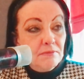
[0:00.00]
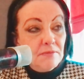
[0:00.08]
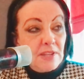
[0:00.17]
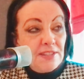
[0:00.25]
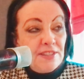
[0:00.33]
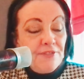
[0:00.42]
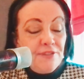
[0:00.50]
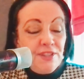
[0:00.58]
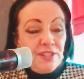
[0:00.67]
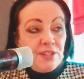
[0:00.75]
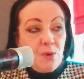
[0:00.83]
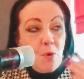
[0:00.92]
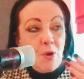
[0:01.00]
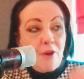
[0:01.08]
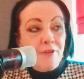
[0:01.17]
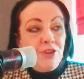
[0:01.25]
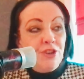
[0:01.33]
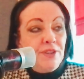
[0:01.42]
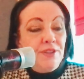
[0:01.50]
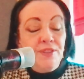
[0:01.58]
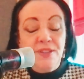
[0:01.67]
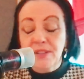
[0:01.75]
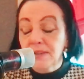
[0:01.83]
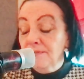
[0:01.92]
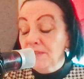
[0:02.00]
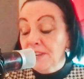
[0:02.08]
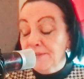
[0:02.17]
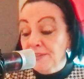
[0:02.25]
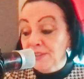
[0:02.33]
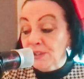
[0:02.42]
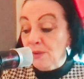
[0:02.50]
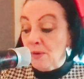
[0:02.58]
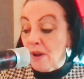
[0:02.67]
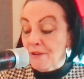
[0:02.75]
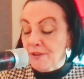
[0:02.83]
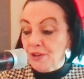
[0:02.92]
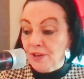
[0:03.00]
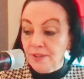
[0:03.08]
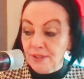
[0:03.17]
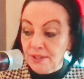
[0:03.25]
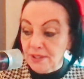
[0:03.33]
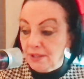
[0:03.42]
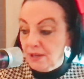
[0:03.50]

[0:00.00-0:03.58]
It's different soul origins, different soul origins.